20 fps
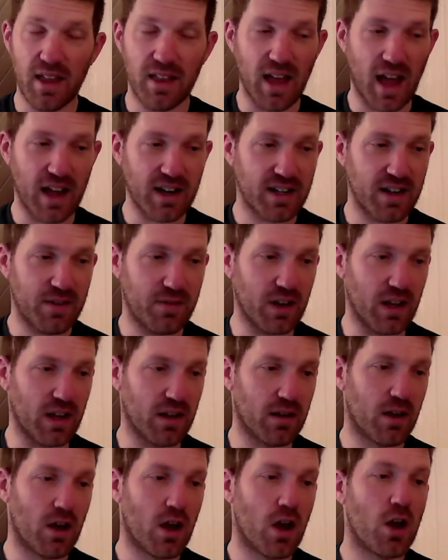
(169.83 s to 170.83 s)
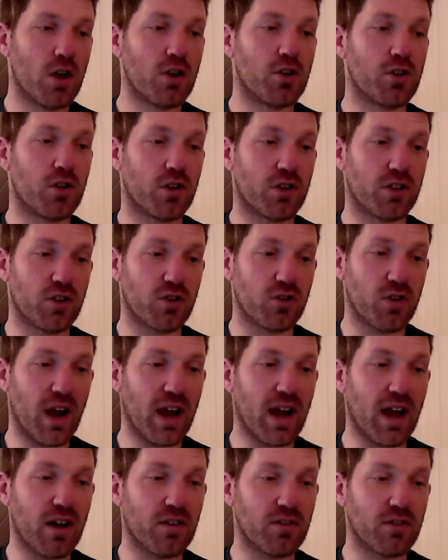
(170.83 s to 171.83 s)
activity. During the
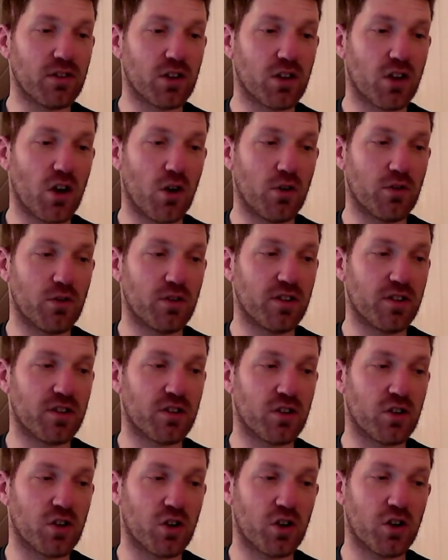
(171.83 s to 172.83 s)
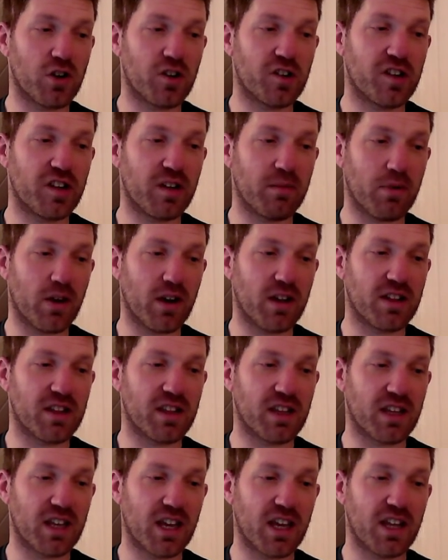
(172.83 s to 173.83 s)
tryout, the coach is encouraging and praising
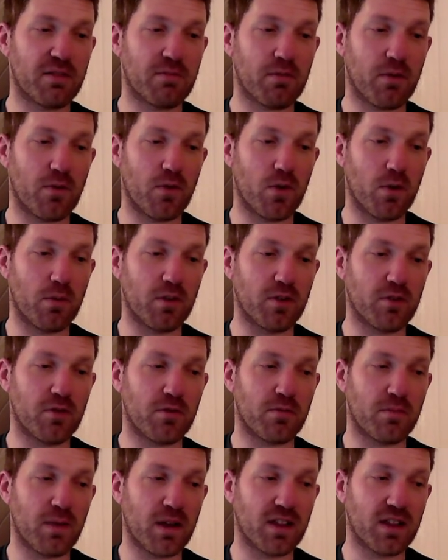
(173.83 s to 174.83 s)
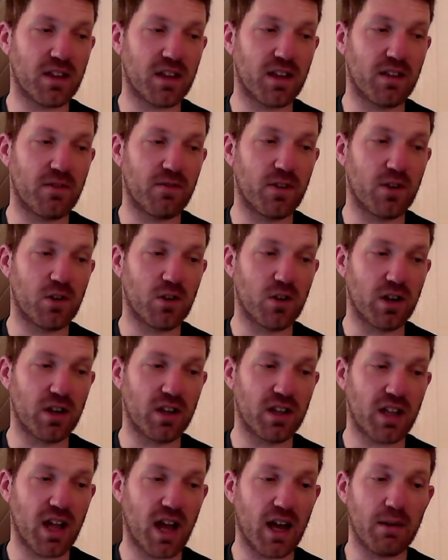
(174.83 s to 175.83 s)
the kid's performance, which makes the kid feel good
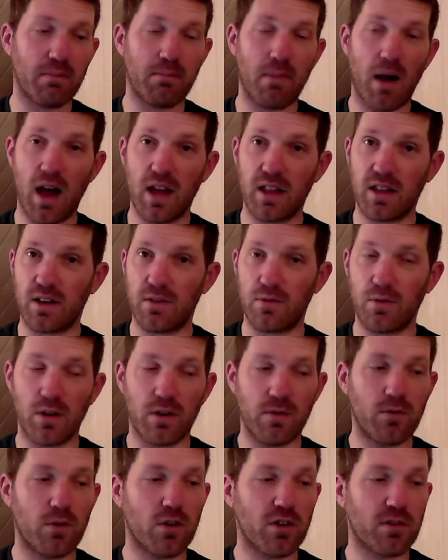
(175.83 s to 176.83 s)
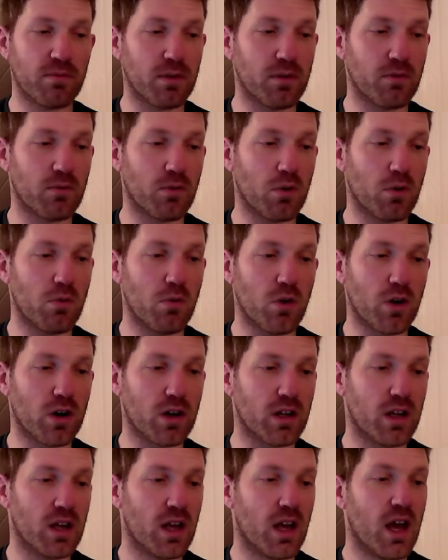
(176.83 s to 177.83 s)
inside. Positive reinforcement,
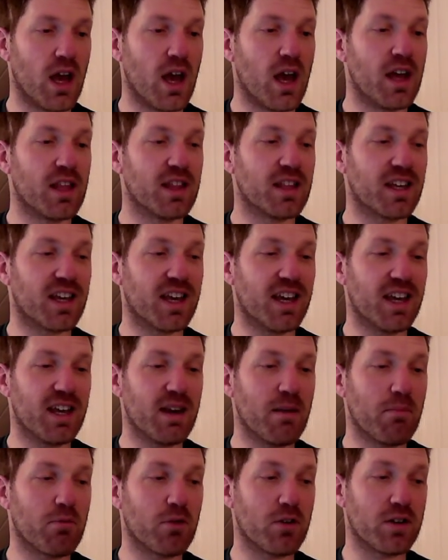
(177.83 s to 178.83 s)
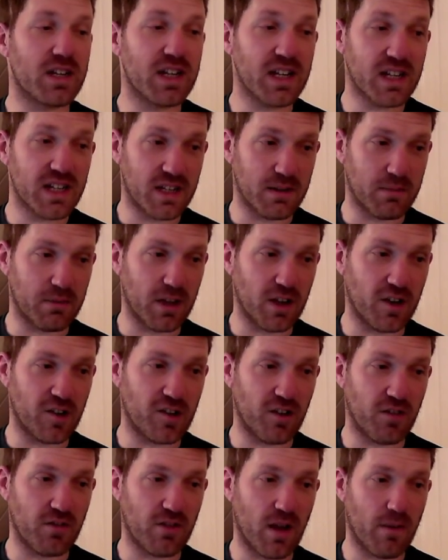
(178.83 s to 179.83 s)
reward. The kid predictably
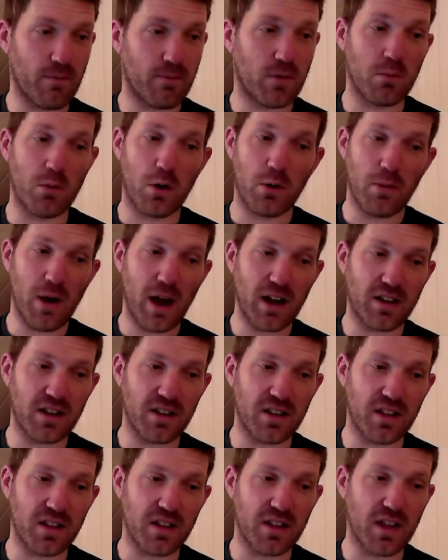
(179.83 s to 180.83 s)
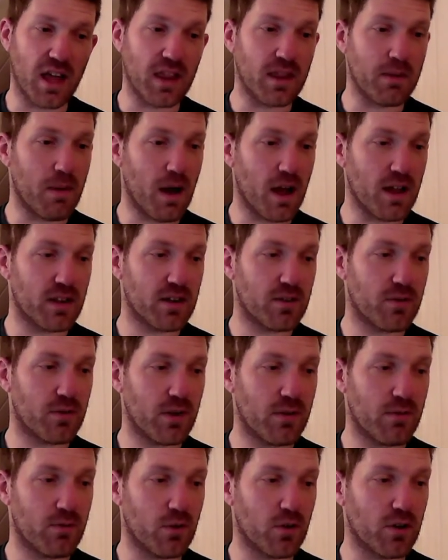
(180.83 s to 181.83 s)
shows up for more practices, and the positive
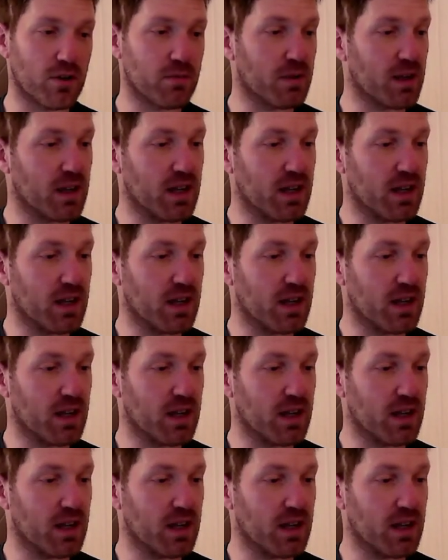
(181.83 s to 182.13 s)
reinforcement